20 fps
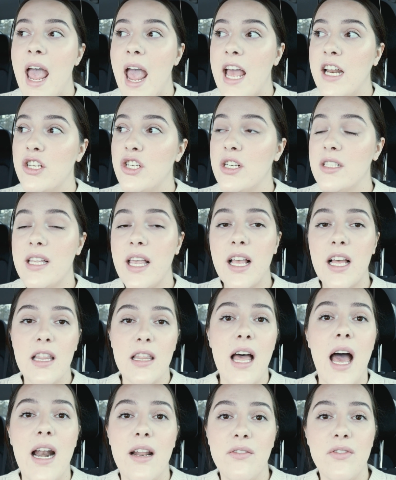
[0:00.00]
And just like a
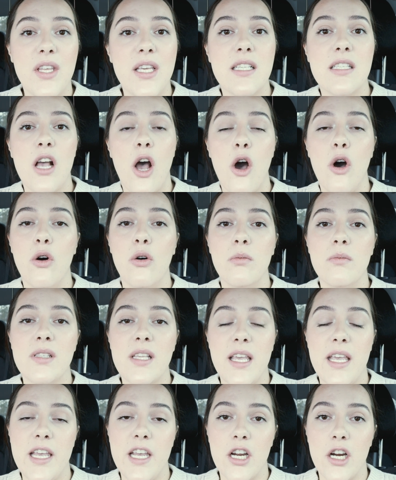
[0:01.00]
lot of these
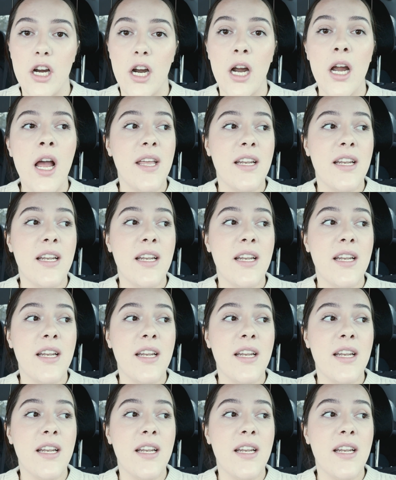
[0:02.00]
homes here,